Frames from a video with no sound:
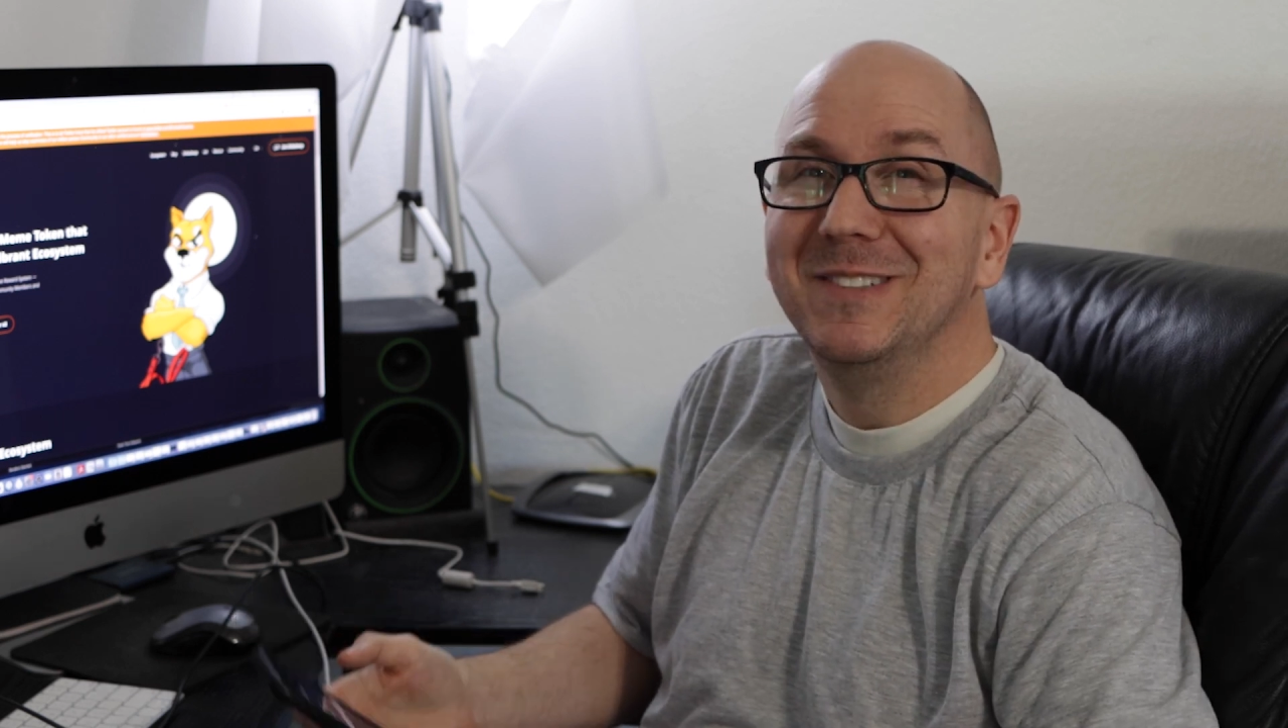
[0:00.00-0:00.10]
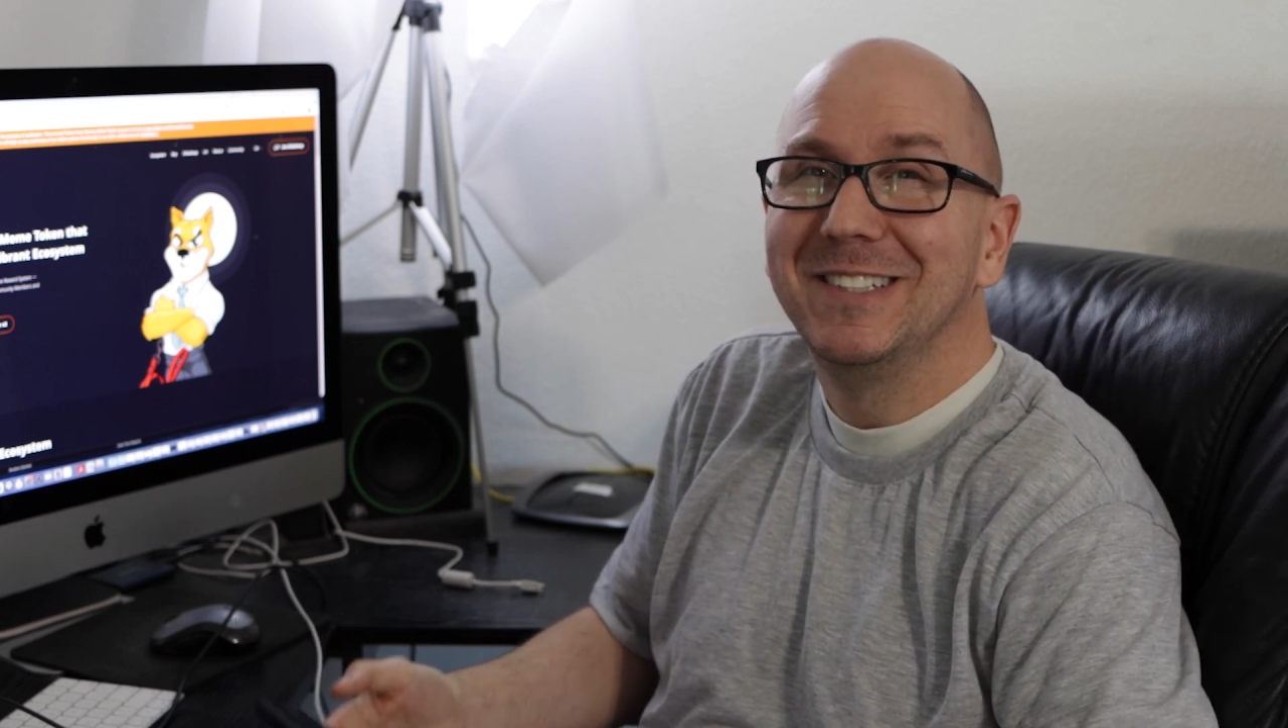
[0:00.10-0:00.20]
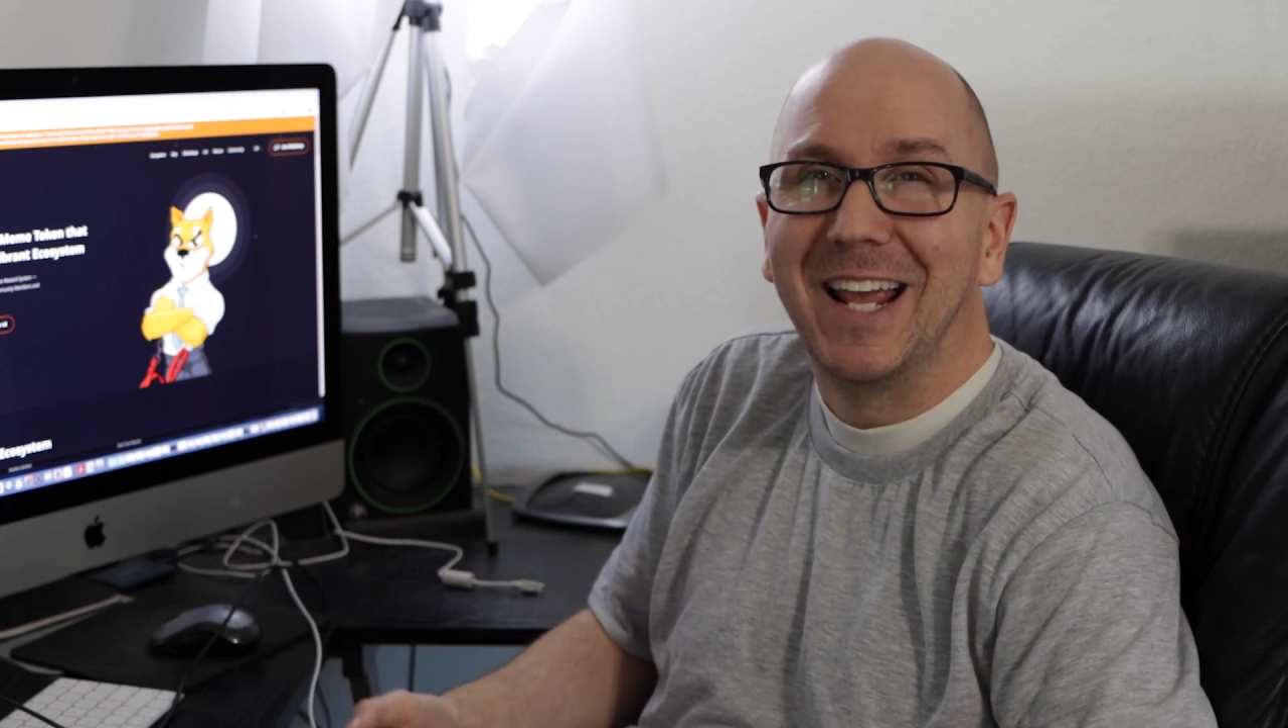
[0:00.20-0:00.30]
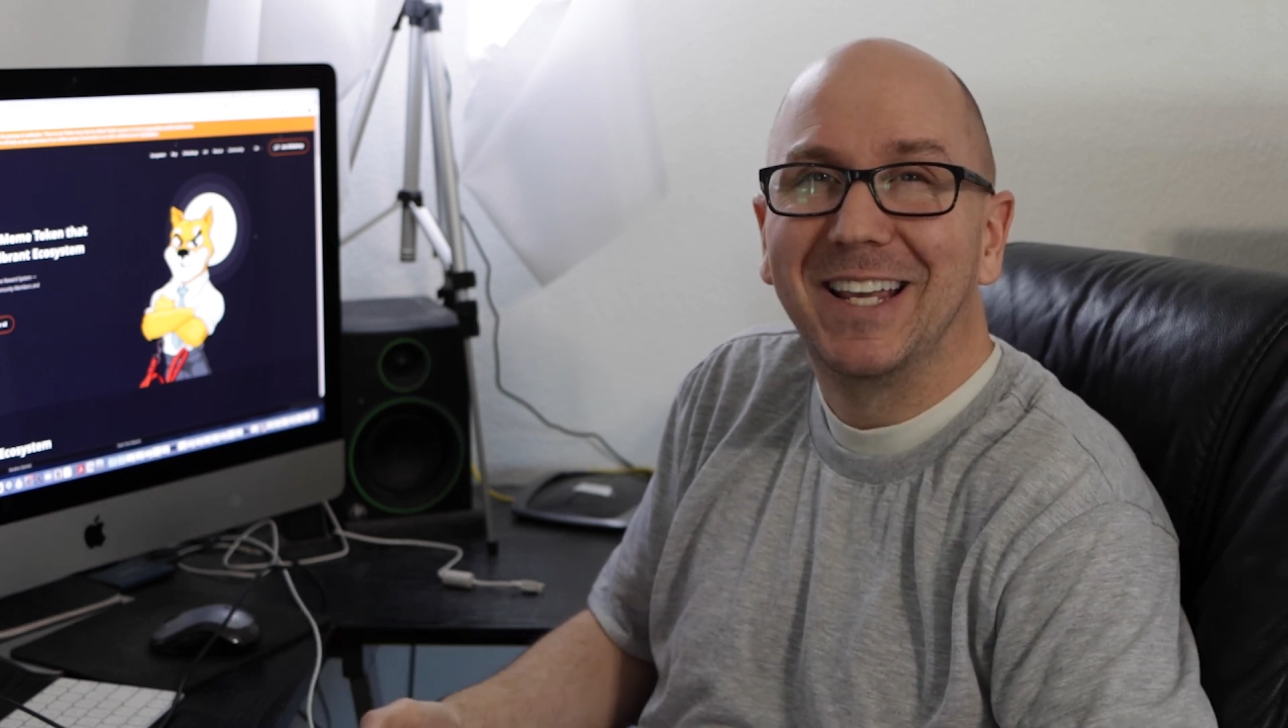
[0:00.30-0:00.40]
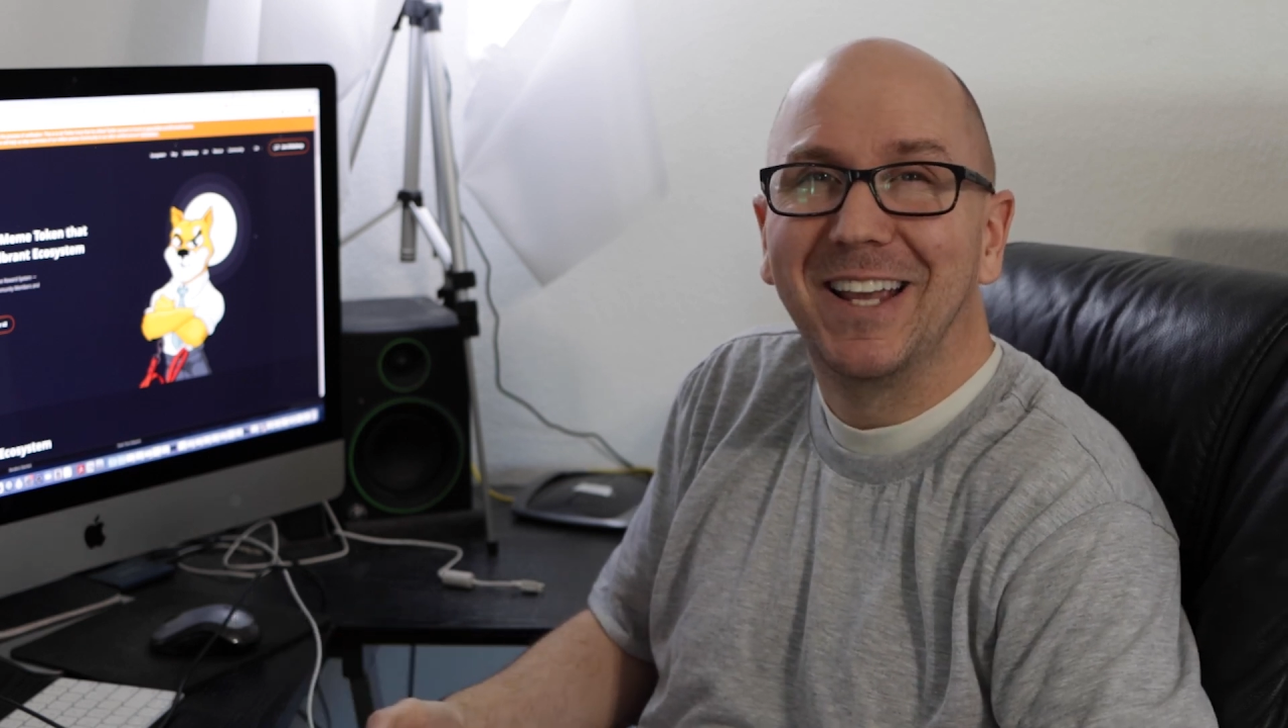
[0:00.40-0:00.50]

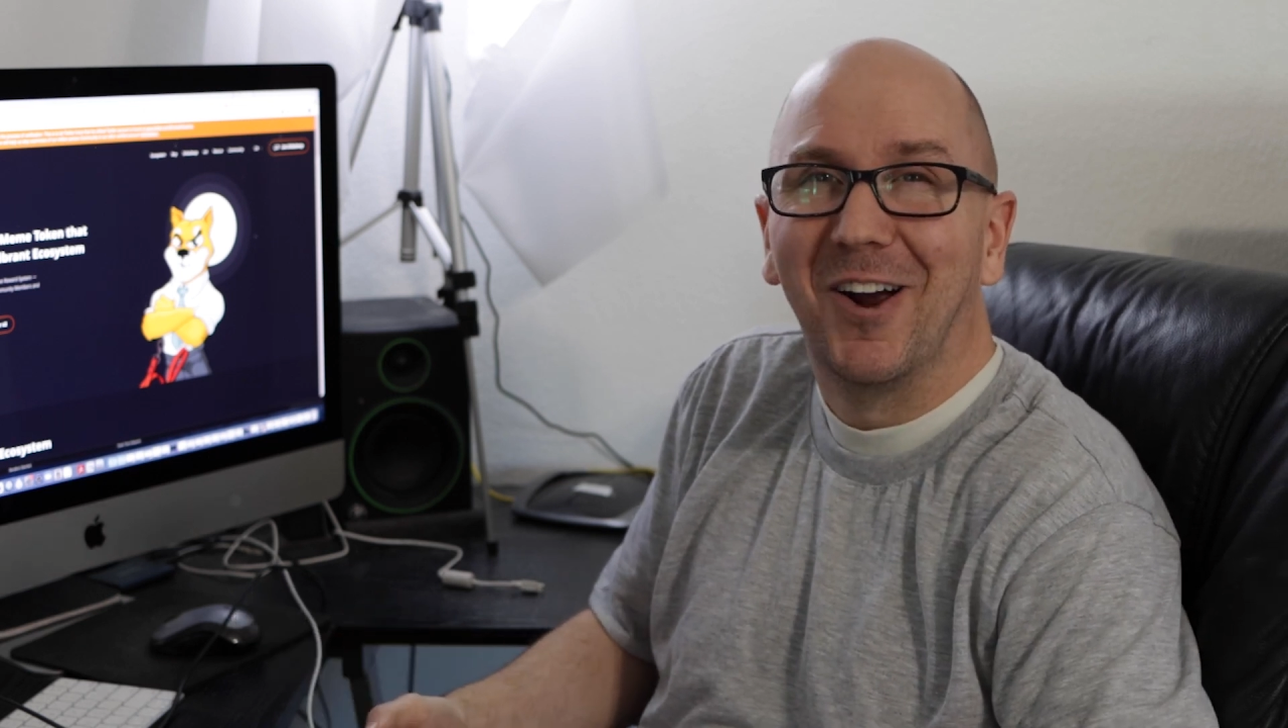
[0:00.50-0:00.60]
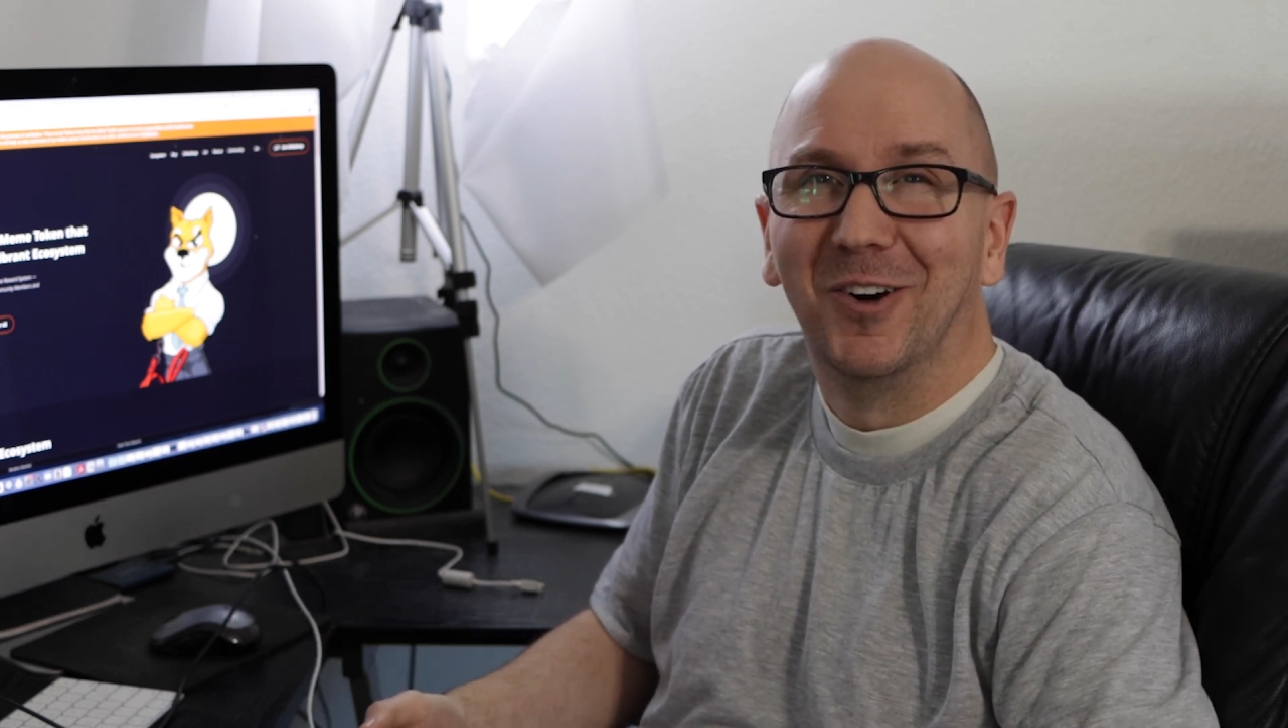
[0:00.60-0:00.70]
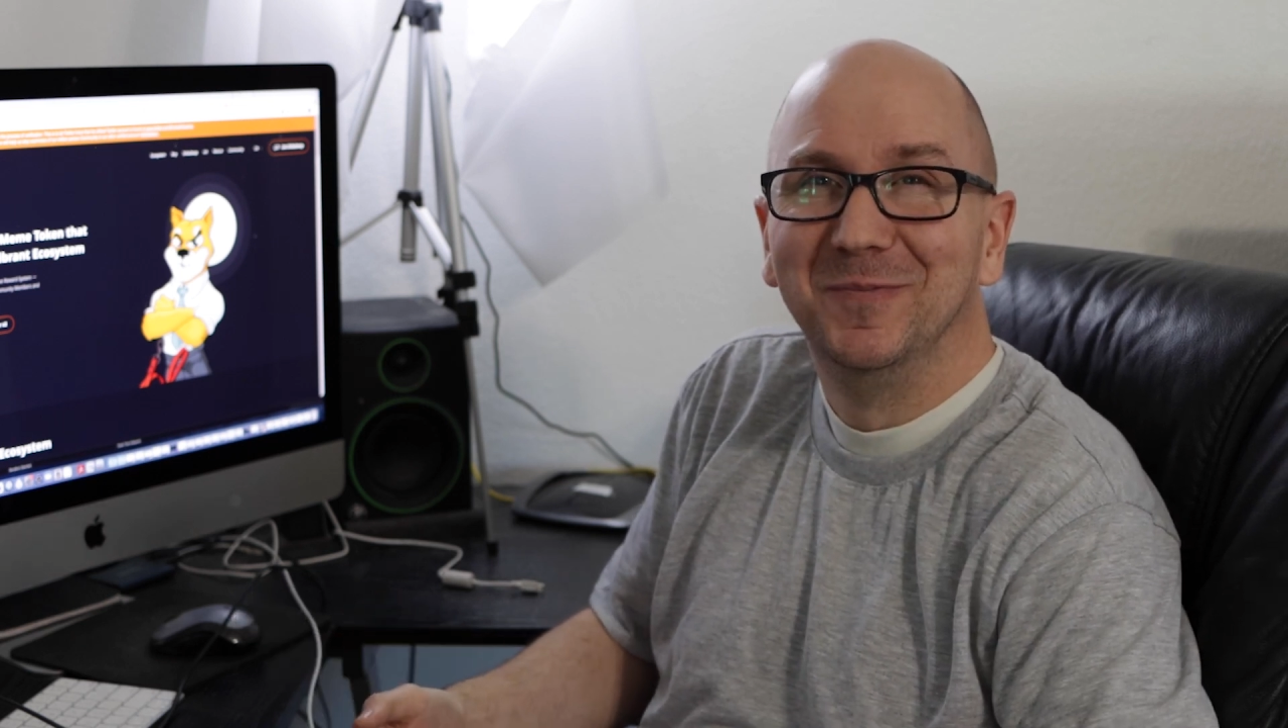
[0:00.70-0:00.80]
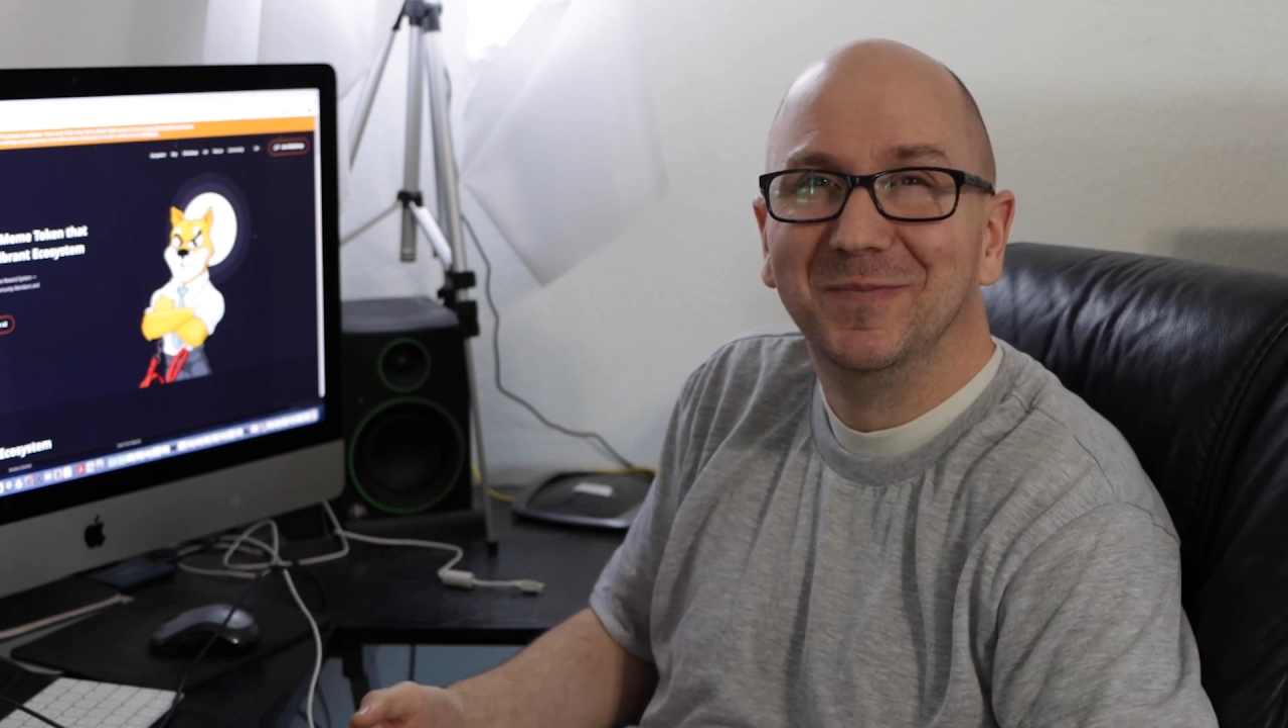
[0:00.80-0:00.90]
Take care.